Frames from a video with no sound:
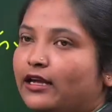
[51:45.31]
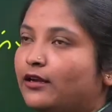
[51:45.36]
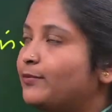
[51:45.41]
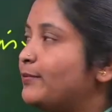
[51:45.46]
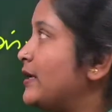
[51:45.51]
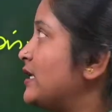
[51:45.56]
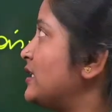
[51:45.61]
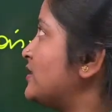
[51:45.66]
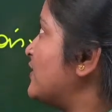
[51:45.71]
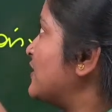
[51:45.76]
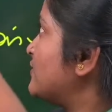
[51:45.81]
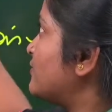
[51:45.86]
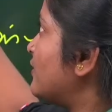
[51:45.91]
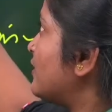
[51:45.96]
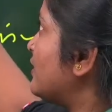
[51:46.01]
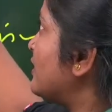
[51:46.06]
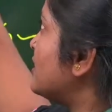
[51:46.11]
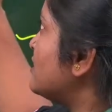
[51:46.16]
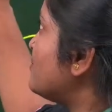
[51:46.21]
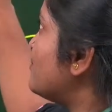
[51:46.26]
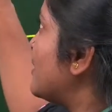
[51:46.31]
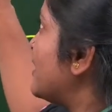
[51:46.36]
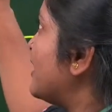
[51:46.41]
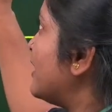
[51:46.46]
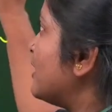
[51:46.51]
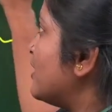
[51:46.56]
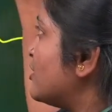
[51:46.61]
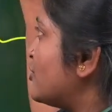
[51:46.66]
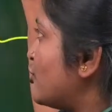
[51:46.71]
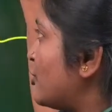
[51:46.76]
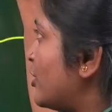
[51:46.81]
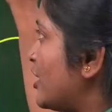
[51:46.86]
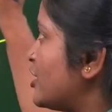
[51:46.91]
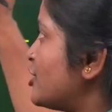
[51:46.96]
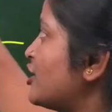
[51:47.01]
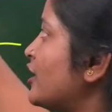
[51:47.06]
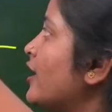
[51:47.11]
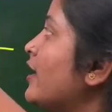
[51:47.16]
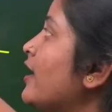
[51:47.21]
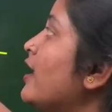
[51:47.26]
First one is medical education,
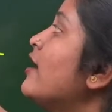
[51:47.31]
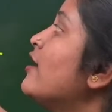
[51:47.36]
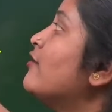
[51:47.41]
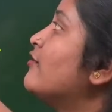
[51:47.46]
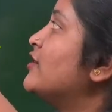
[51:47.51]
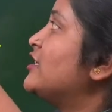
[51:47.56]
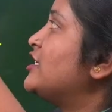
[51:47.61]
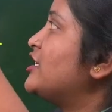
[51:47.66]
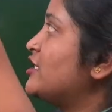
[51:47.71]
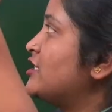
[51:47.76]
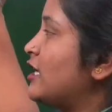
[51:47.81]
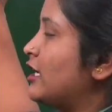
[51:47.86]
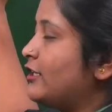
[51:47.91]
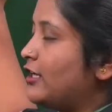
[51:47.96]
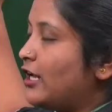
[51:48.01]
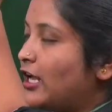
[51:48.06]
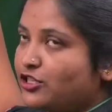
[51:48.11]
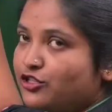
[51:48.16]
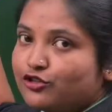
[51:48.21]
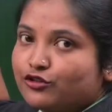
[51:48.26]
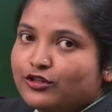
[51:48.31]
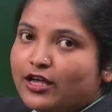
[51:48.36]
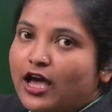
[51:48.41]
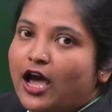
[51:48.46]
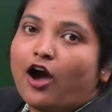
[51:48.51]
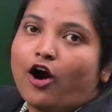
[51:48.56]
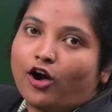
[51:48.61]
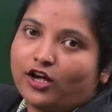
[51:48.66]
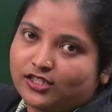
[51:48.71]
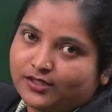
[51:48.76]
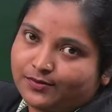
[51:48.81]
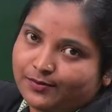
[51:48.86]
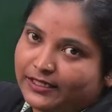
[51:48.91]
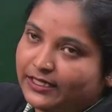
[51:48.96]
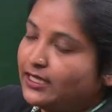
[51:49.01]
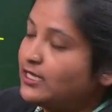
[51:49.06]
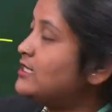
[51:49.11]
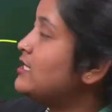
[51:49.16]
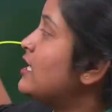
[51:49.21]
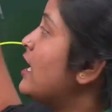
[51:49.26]
which is attached to the hospitals
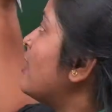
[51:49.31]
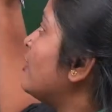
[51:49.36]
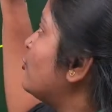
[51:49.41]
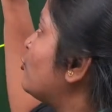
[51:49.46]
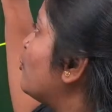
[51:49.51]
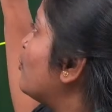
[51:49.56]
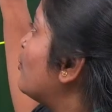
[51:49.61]
to